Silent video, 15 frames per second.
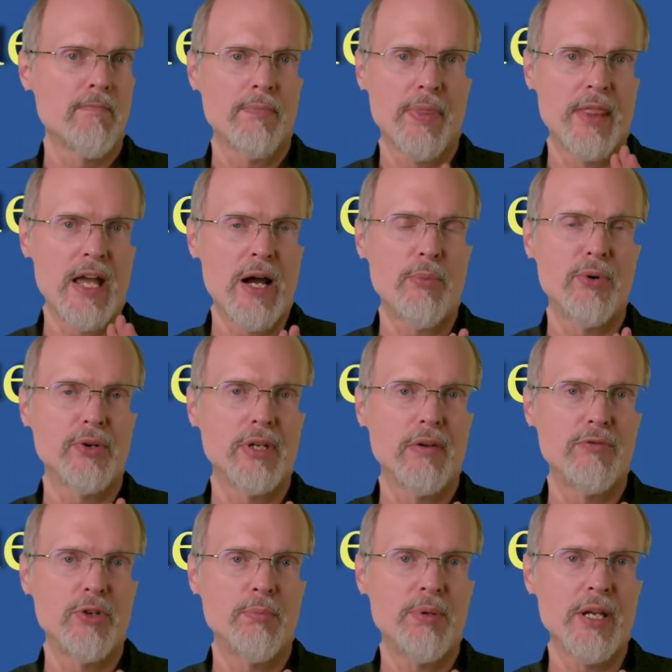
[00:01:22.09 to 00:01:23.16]
That will
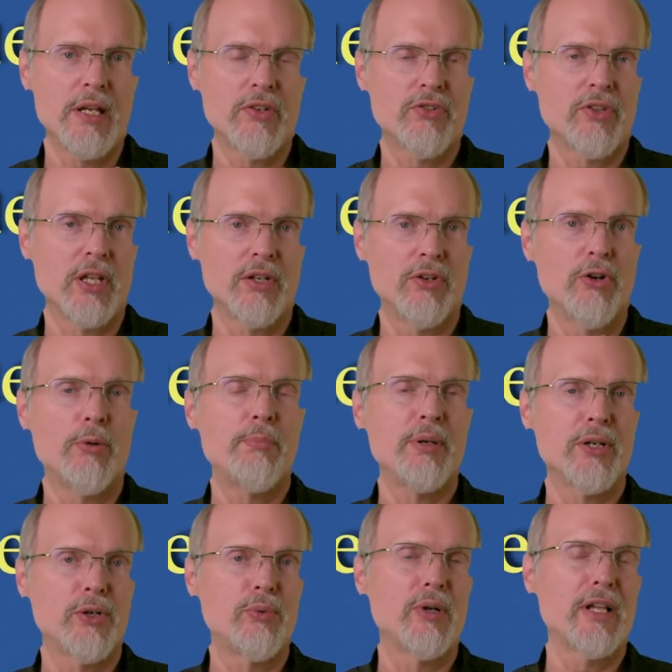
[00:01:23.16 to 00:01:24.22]
give you peace that no
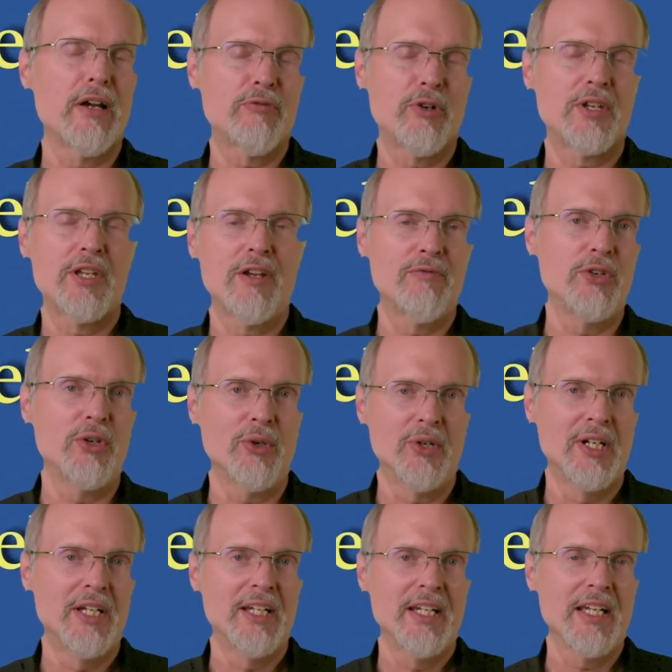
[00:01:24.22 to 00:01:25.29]
pill will ever give you,
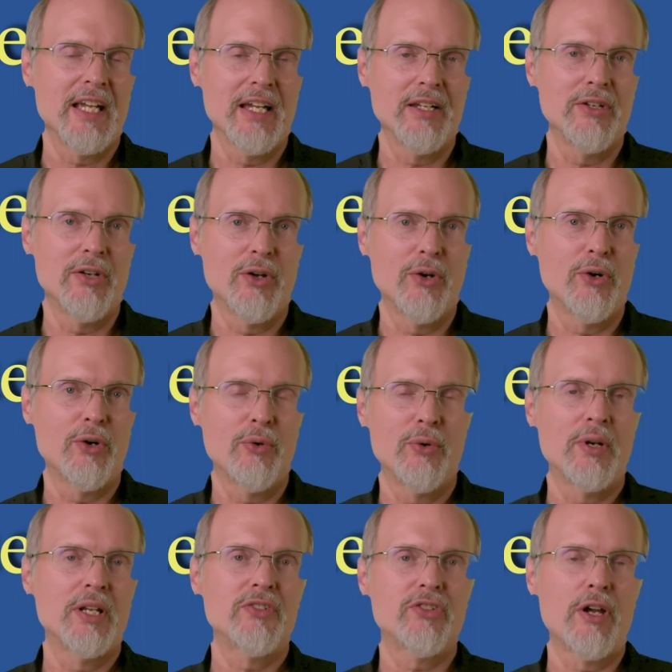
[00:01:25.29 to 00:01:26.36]
and
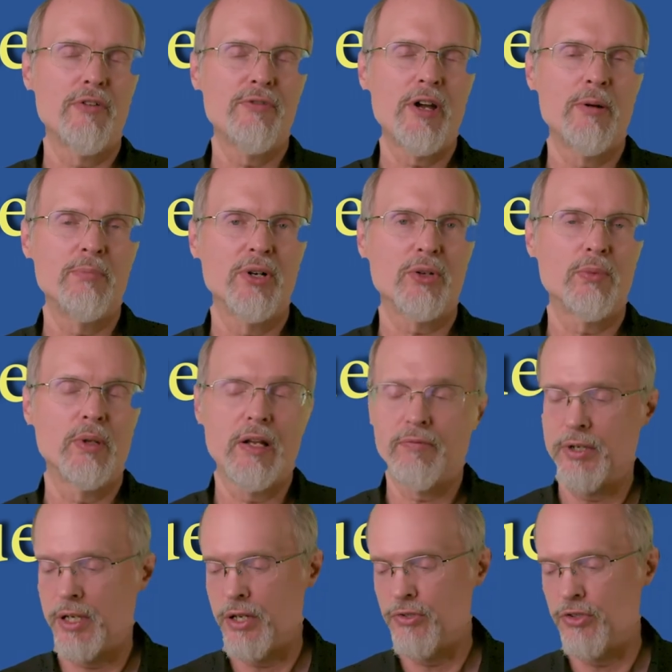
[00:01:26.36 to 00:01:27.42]
no self-help book will
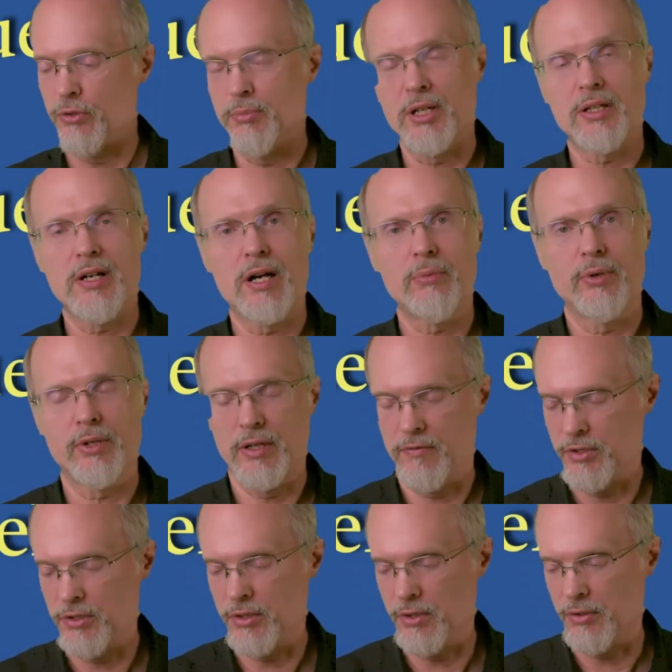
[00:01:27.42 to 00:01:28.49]
ever get you, but God will
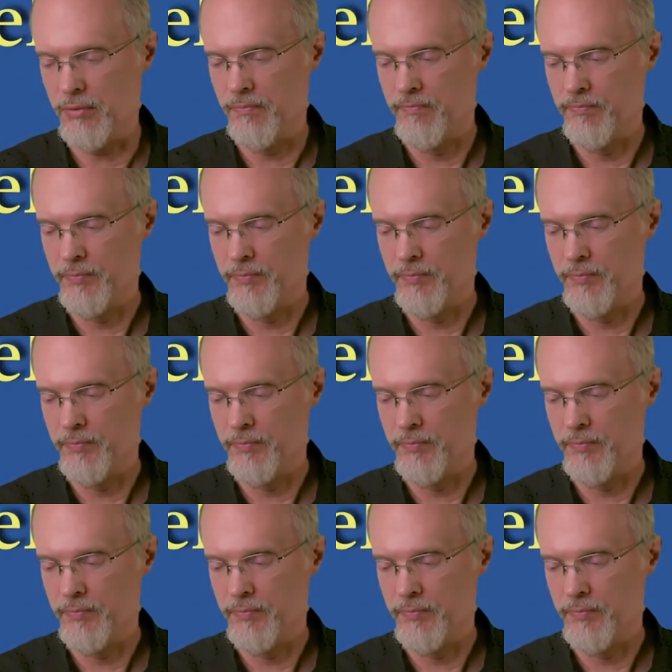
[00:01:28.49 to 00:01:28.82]
give it to you.